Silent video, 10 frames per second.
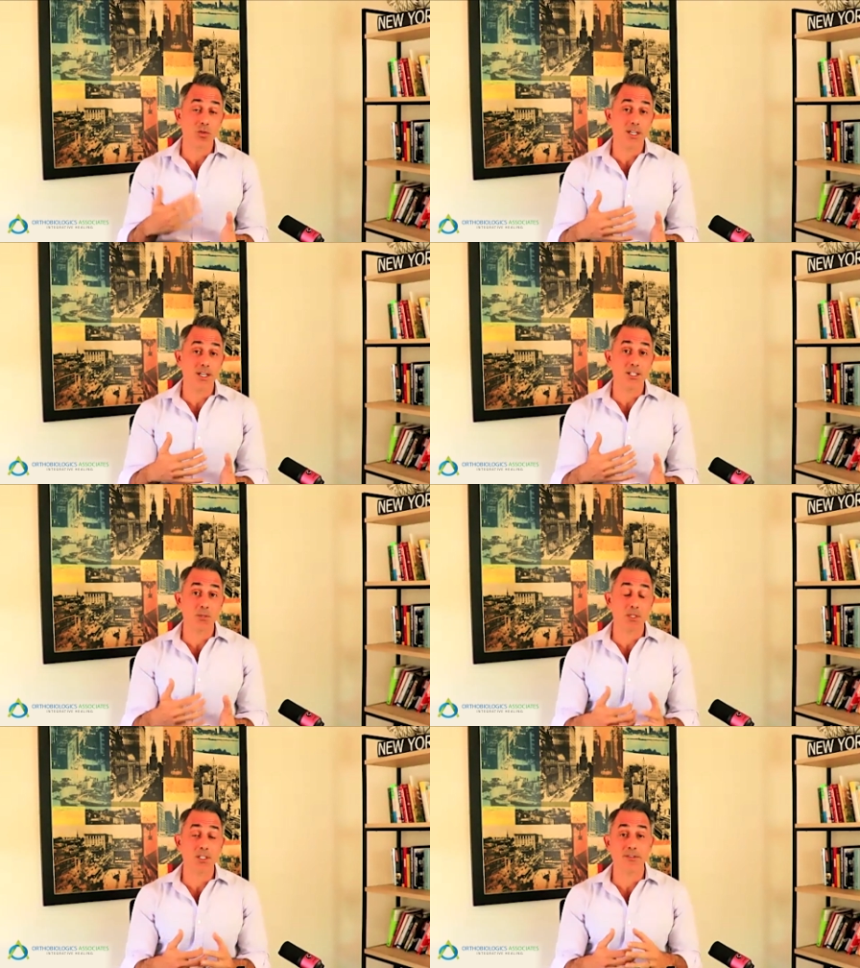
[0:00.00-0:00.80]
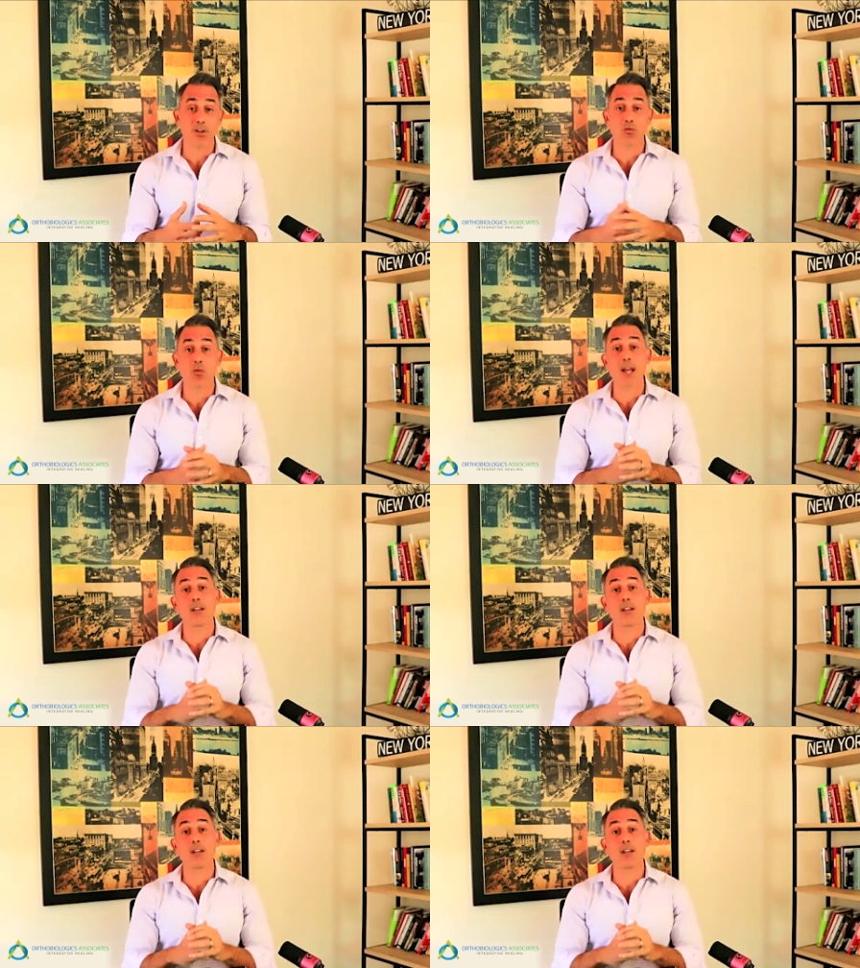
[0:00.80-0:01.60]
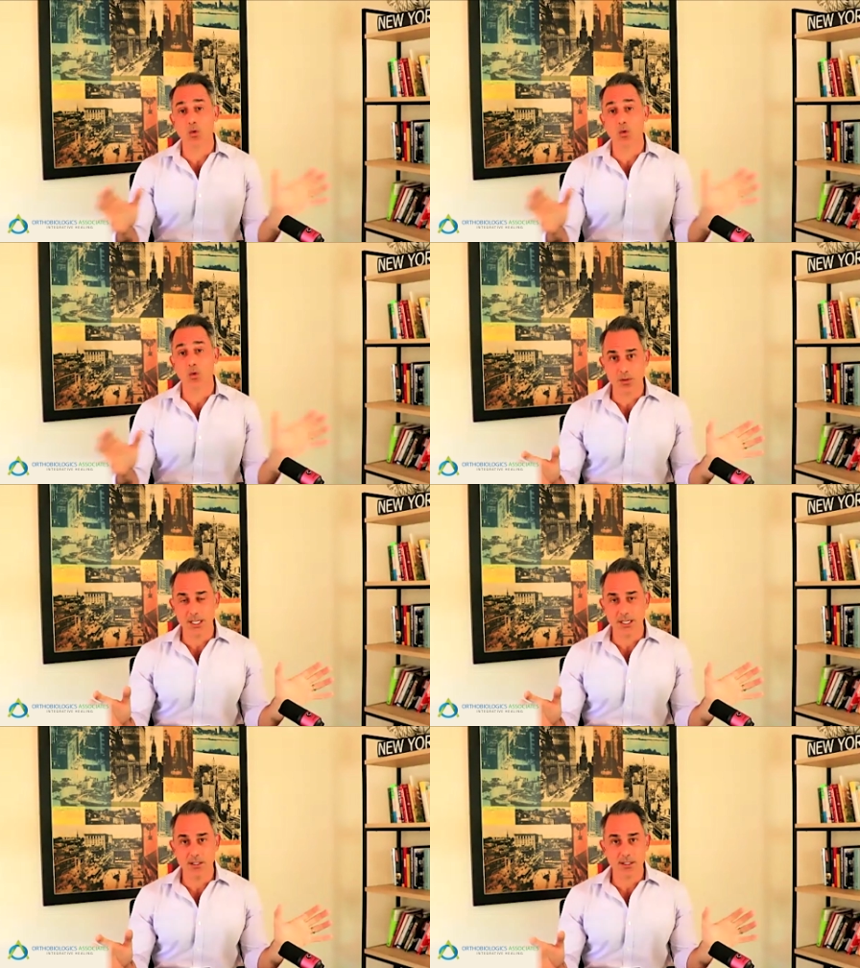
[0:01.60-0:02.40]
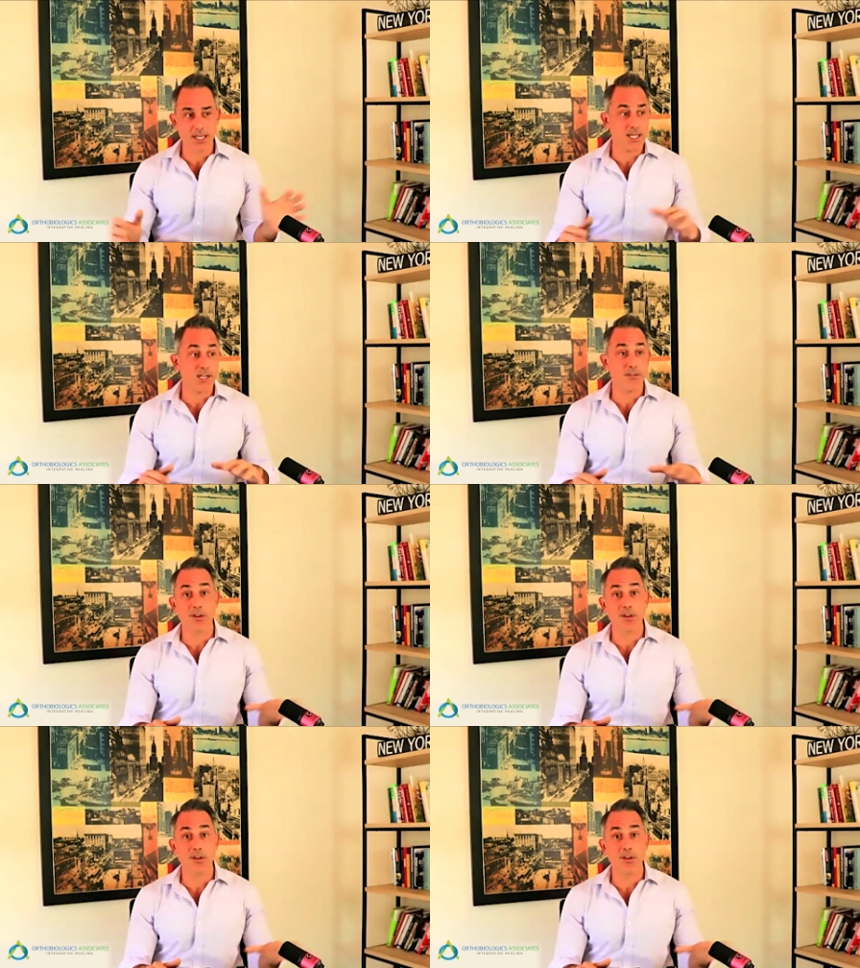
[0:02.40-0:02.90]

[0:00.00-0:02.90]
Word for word: in secreting specific regulatory proteins.